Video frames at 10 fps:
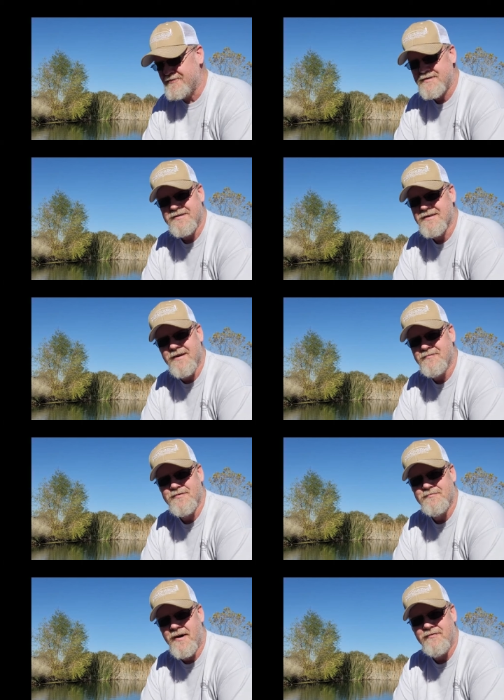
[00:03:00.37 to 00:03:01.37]
the fishing
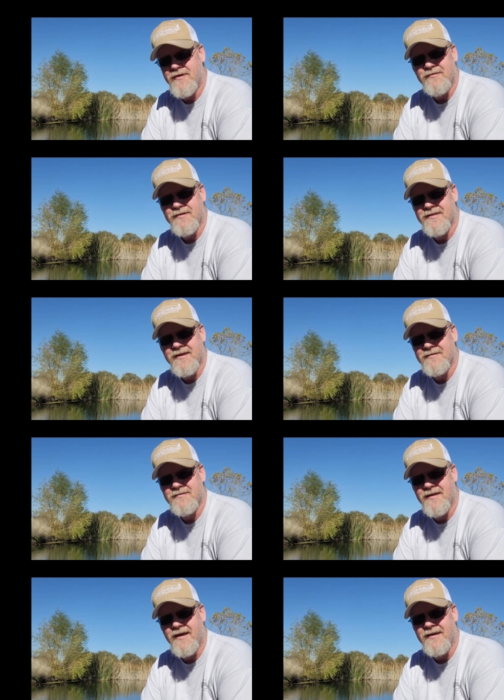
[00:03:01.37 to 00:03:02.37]
club's my favorite thing
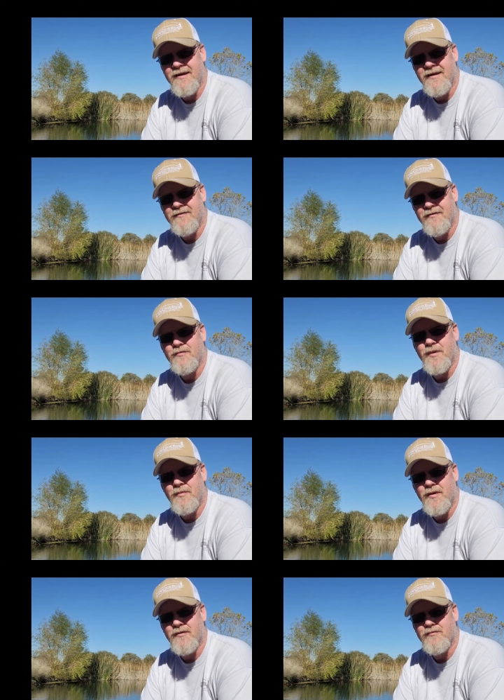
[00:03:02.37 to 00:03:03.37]
that I, have ever been a
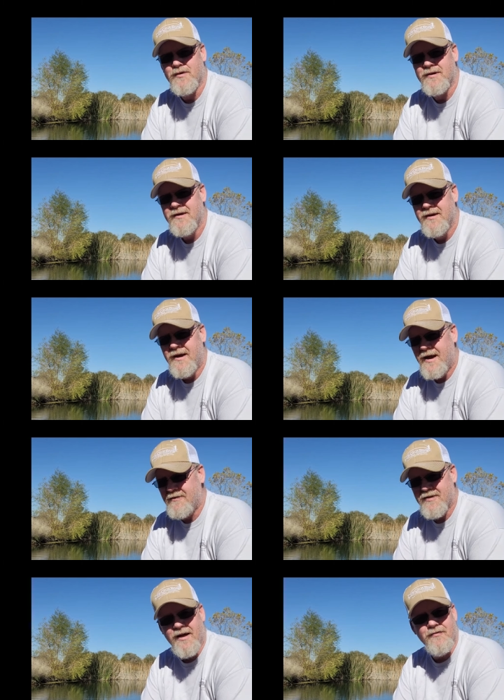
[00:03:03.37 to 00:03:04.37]
part of. We
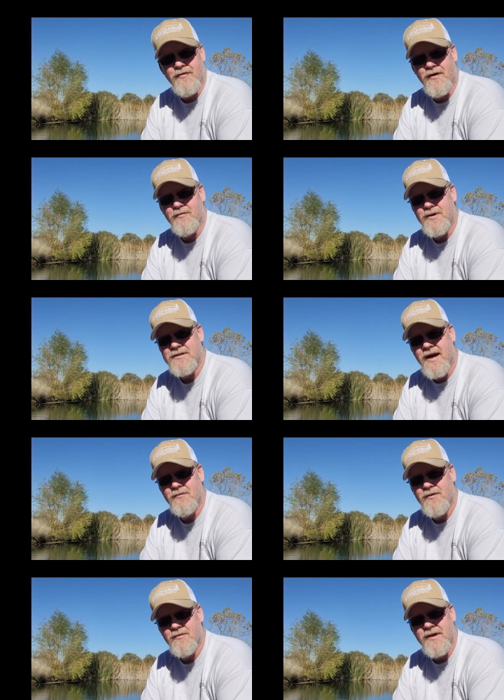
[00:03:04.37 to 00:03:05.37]
have a lot of fun. We tie
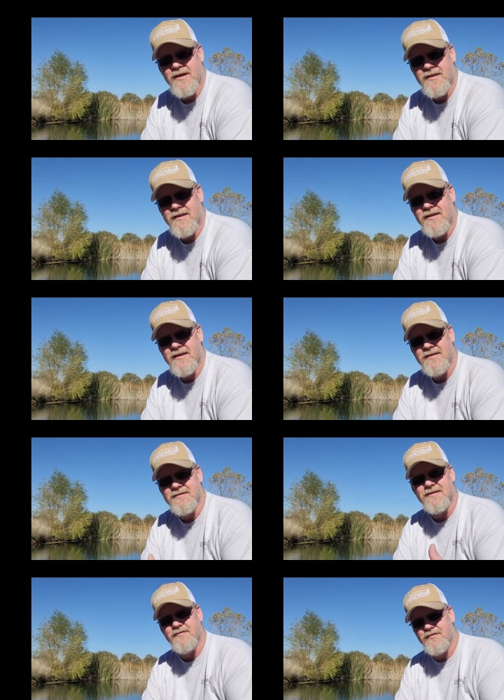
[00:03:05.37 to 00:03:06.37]
one week and then the kids
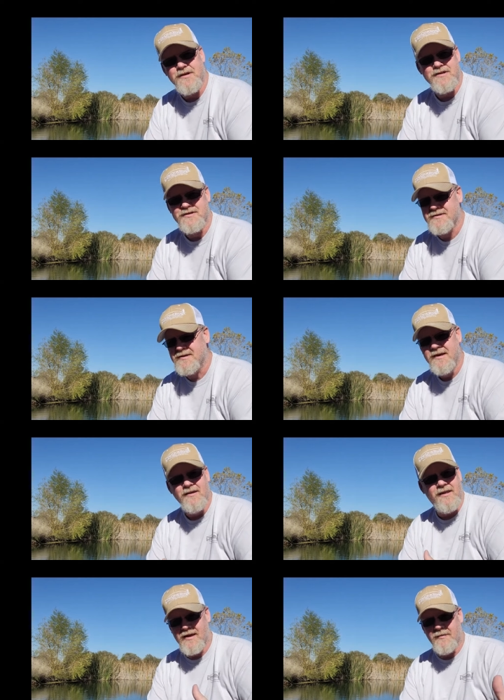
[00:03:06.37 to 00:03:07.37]
get to fish and
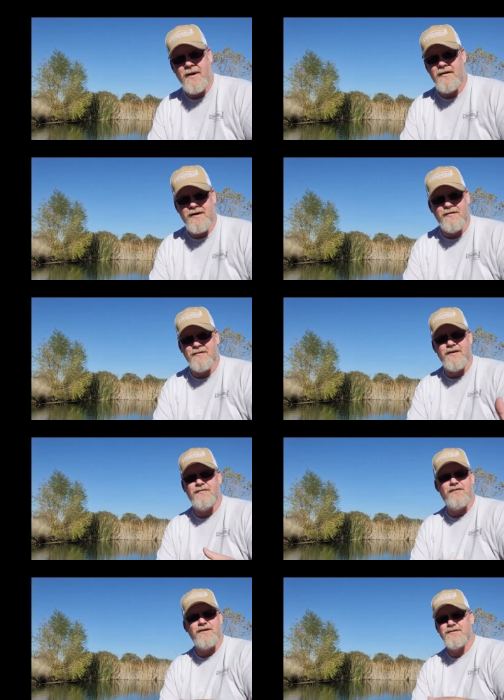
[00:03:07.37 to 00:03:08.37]
they come out here and they
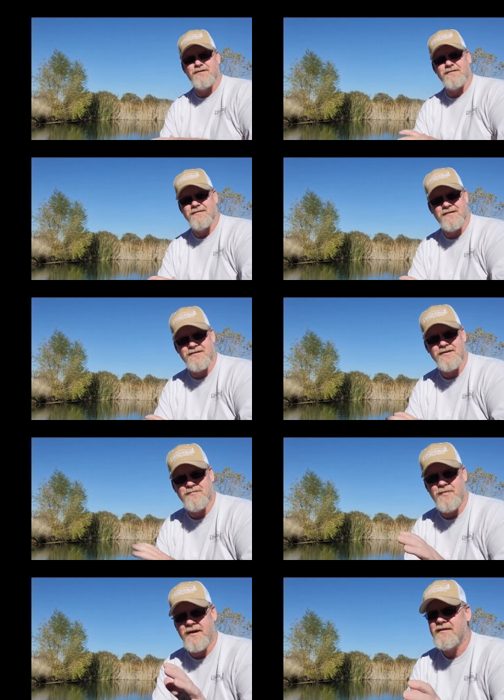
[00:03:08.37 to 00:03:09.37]
fish and it's
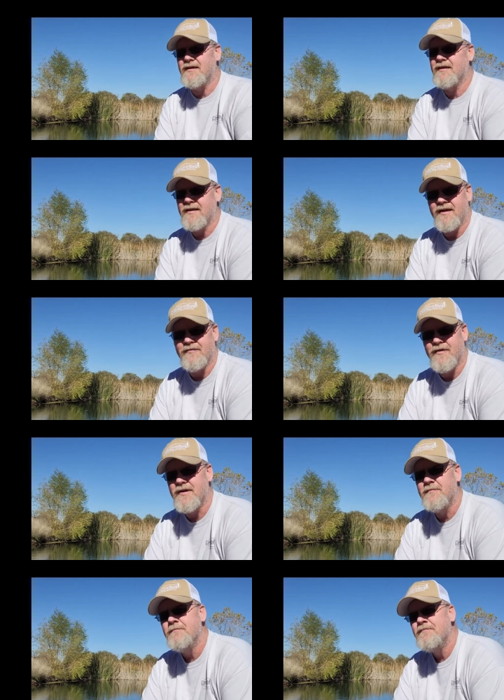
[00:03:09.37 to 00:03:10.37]
just been a lot of
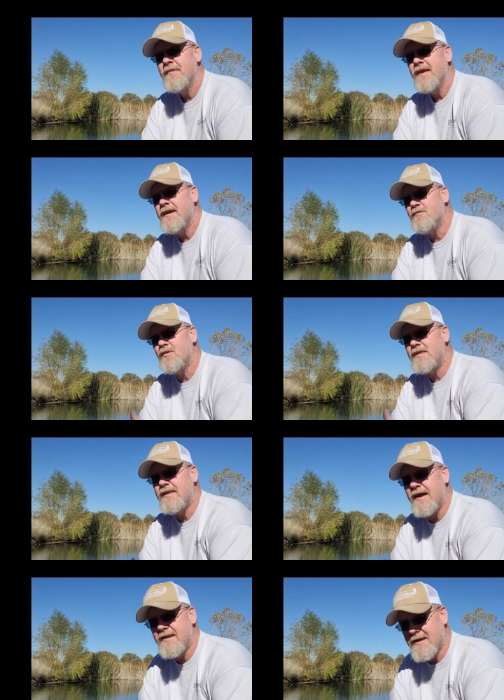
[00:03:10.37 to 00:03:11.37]
fun. And with
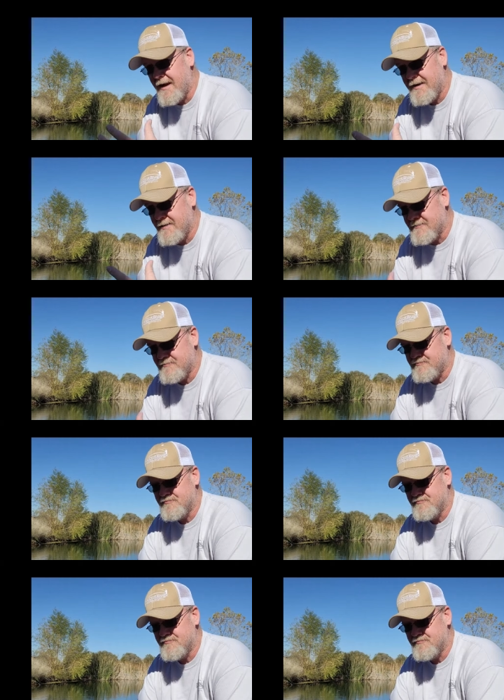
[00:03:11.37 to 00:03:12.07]
that, it kind of